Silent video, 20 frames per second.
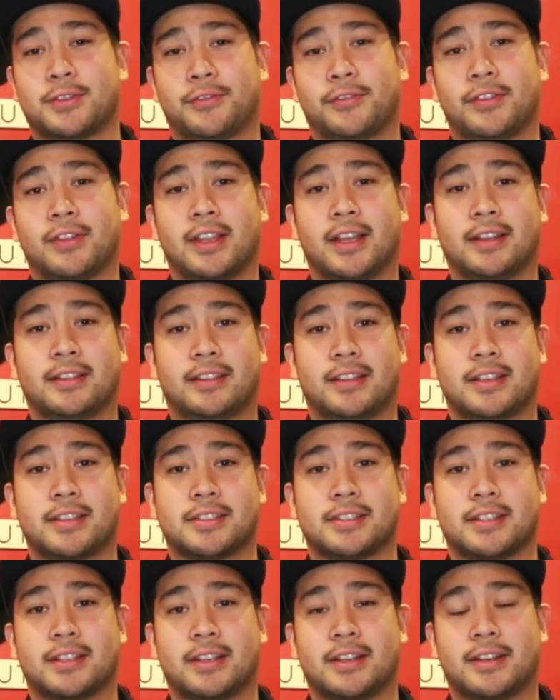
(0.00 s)
so if you like
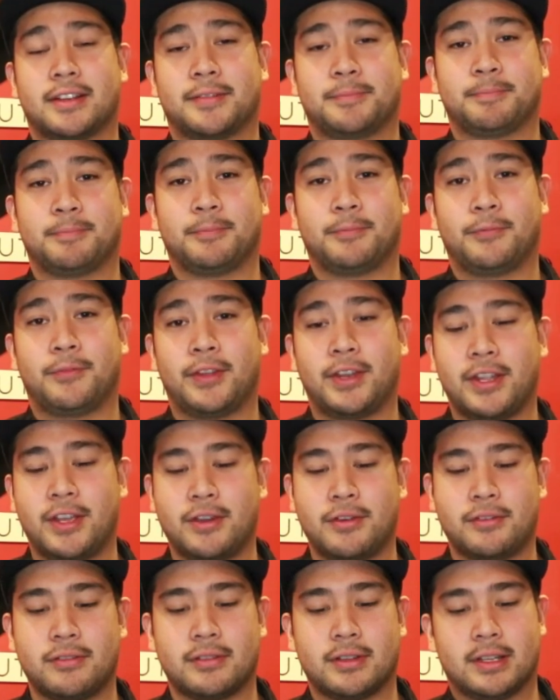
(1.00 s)
this um,
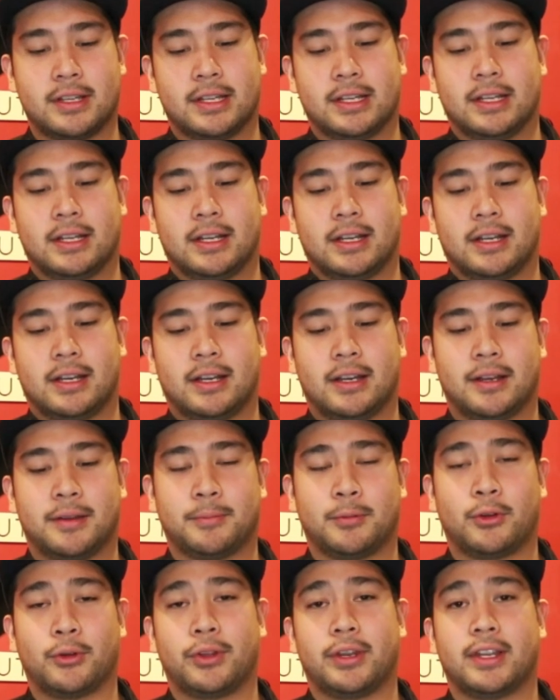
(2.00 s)
video,
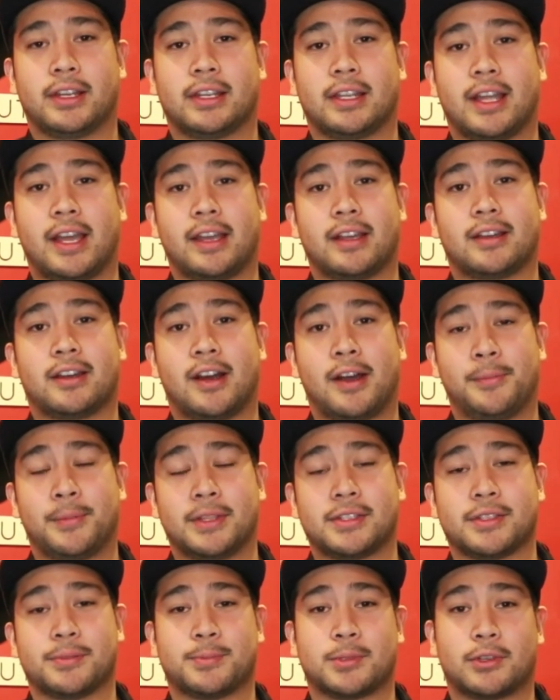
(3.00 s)
um, go ahead and like,
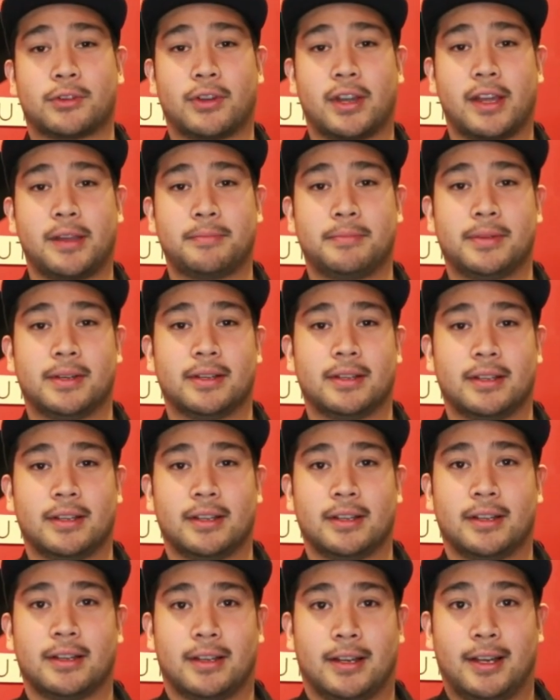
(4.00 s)
comment, subscribe,
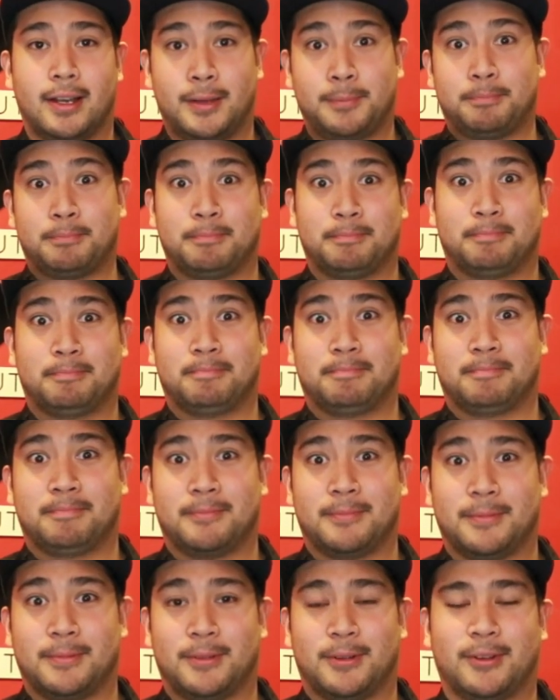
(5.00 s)
up
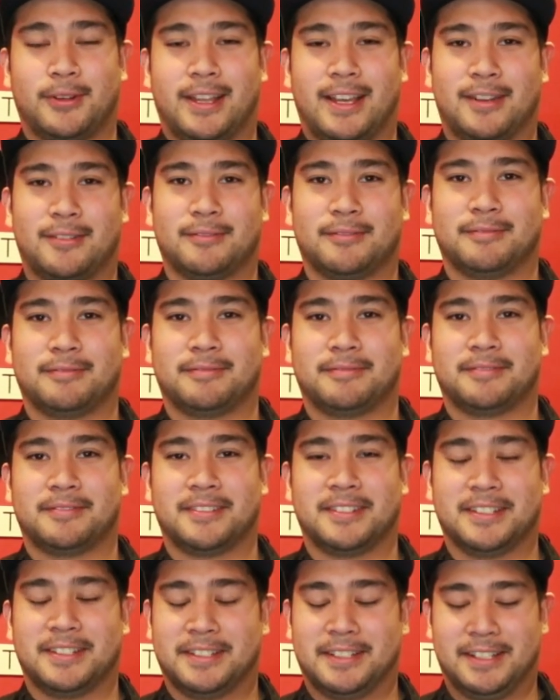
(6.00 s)
or down.
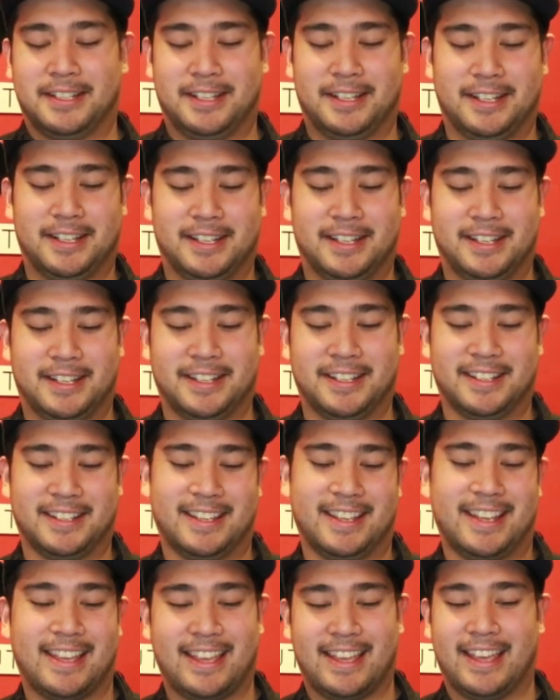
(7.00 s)
Uh,
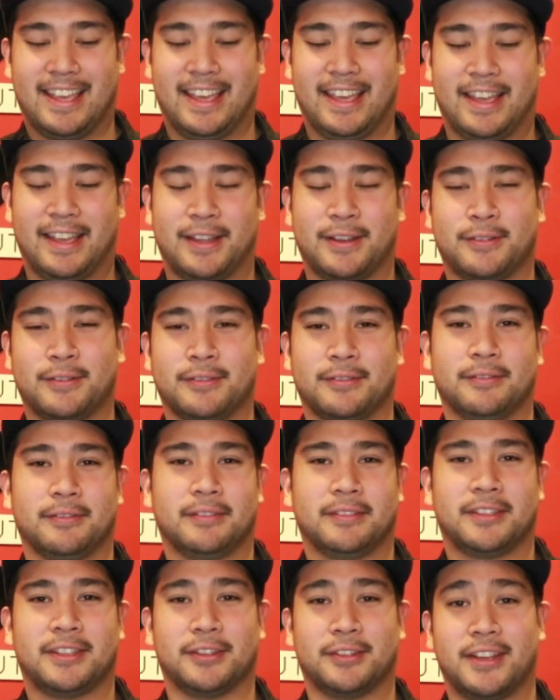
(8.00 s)
and
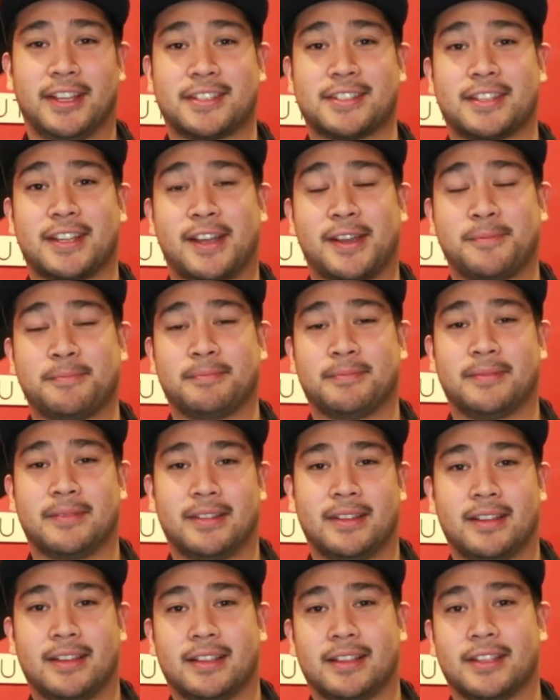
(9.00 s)
till next time,
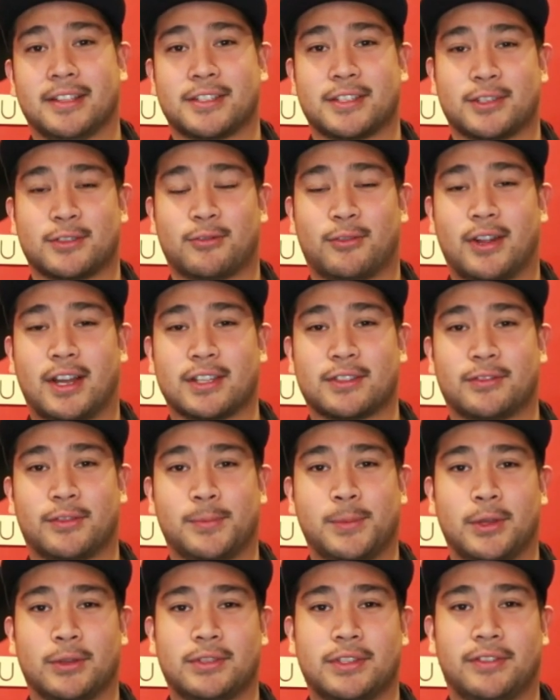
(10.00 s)
this is Ross
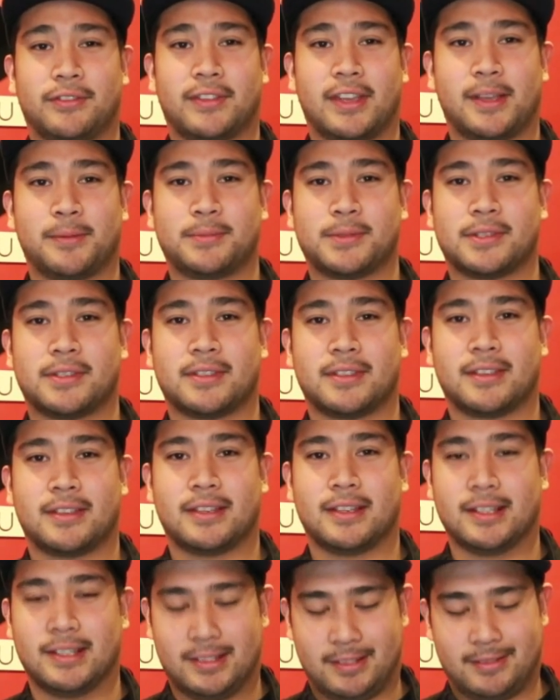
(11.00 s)
from Yosi Vapes.
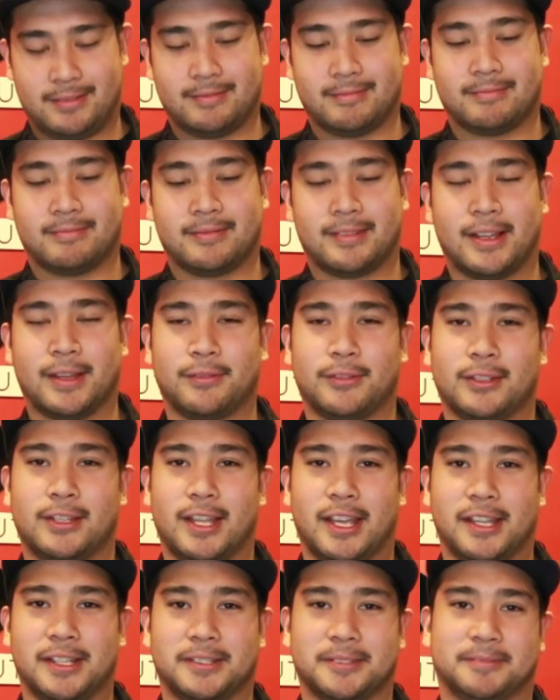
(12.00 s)
Have a good
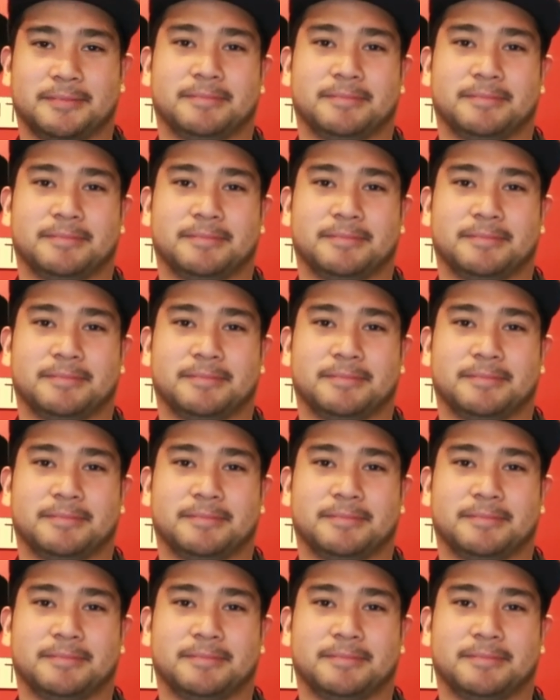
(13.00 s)
day.